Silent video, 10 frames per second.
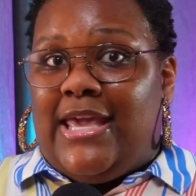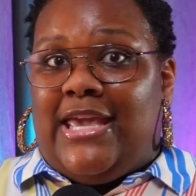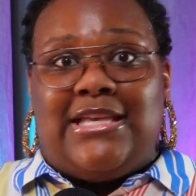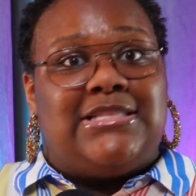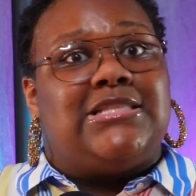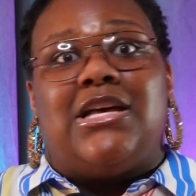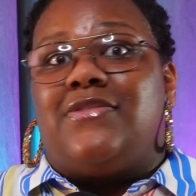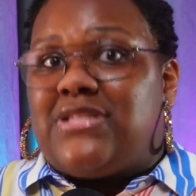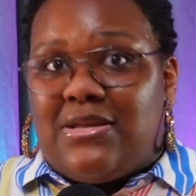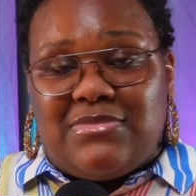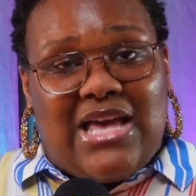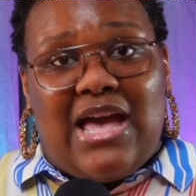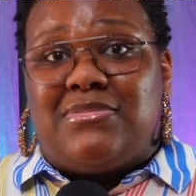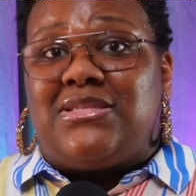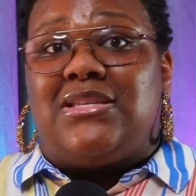It's tough
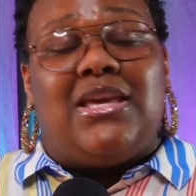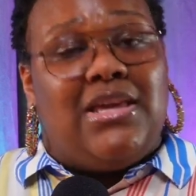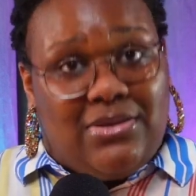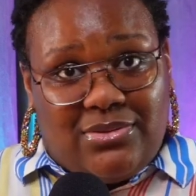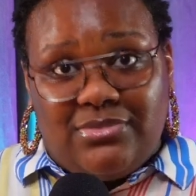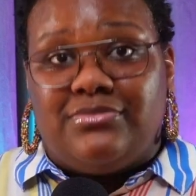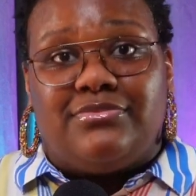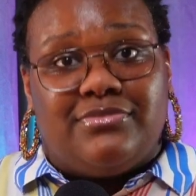sometimes to heal.